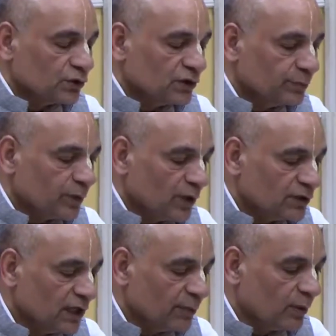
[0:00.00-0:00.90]

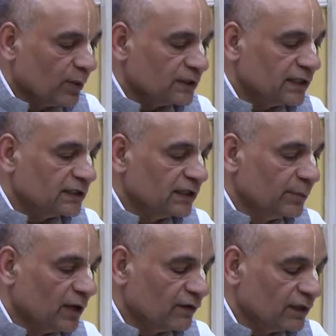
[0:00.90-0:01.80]
Srila Prabhupada says in the
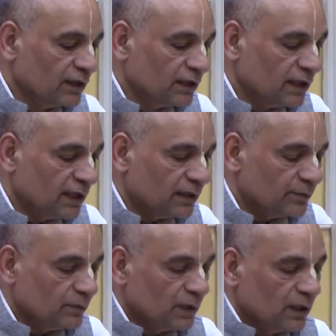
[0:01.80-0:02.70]
Bhagavad Gita,
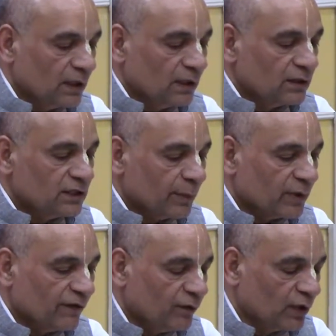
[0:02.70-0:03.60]

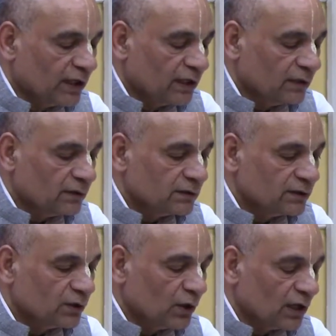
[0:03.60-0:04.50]
chapter fourteen,
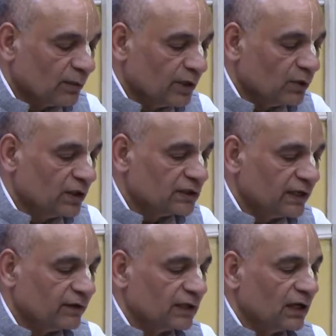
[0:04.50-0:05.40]
shloka number
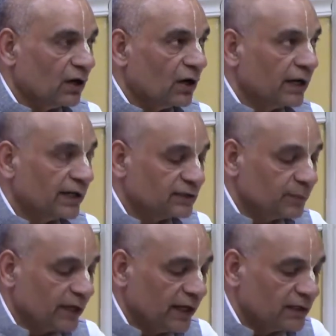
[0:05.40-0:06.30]
twenty-seven, the Lord
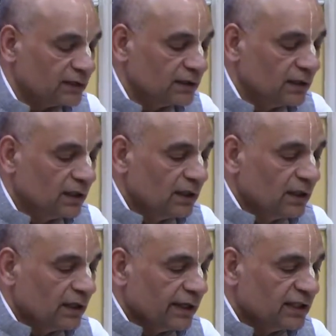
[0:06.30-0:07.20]
explains
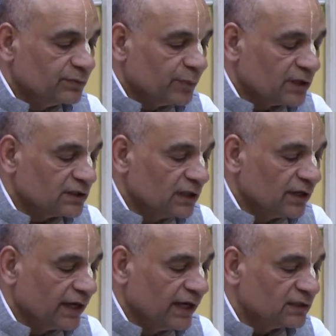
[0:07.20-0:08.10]
His personal
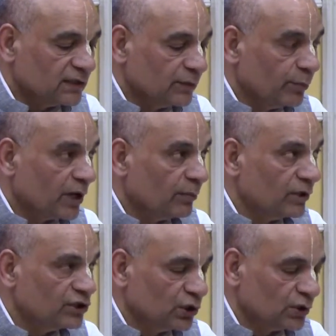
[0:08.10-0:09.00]
rays,
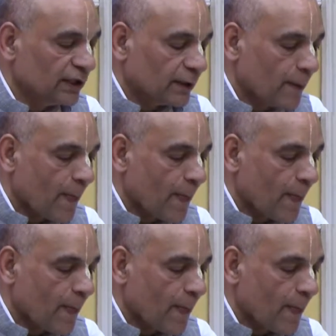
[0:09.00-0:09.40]
Brahma Jyotir.